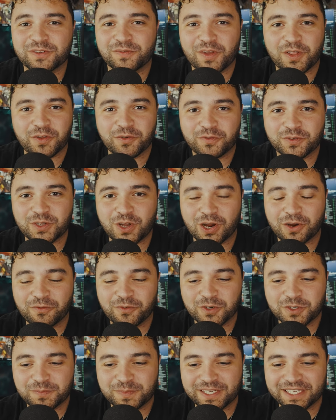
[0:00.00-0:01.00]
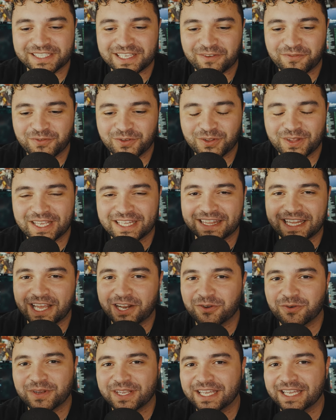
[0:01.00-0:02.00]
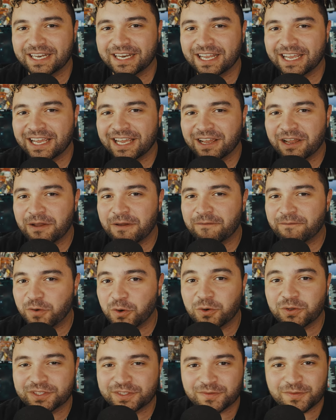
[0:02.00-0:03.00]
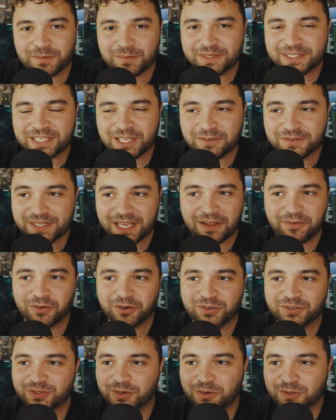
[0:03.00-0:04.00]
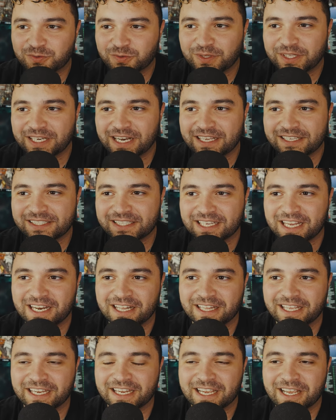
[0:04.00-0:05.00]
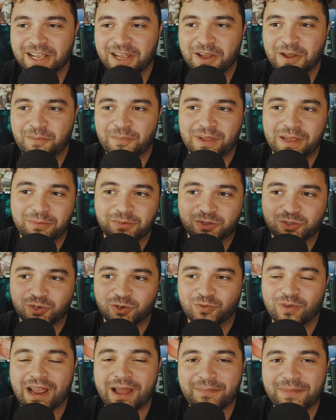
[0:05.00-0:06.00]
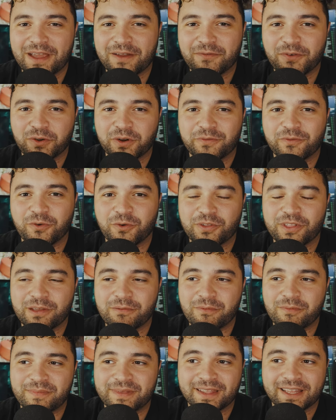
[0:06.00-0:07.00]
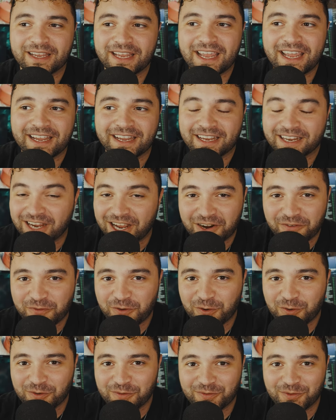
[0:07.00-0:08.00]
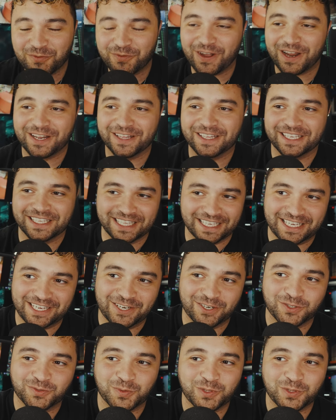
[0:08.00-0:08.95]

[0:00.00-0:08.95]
of other photographers because I feel feel like they don't get photos of themselves ever. So it's really nice to kind of like be able to grab that photo for them and be like, hey, got a photo of you finally. Like, here's